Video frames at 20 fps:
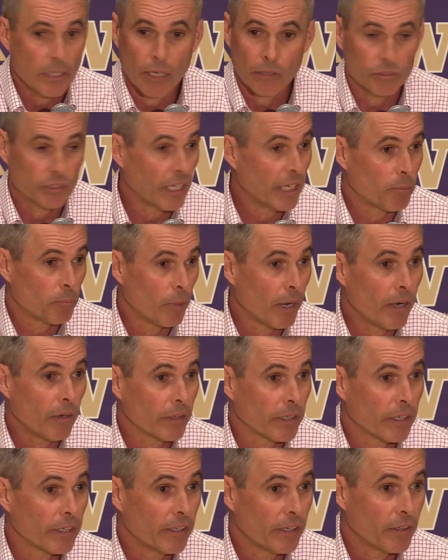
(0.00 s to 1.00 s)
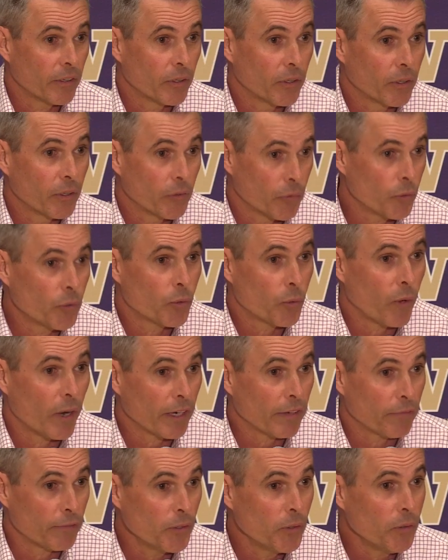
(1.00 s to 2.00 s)
Now, Jake Browning threw
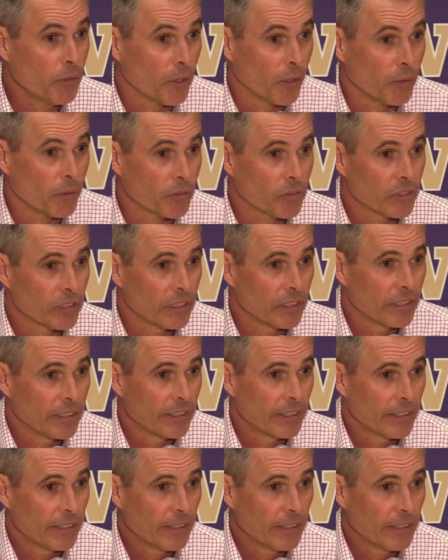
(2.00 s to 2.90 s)
quite a few of those,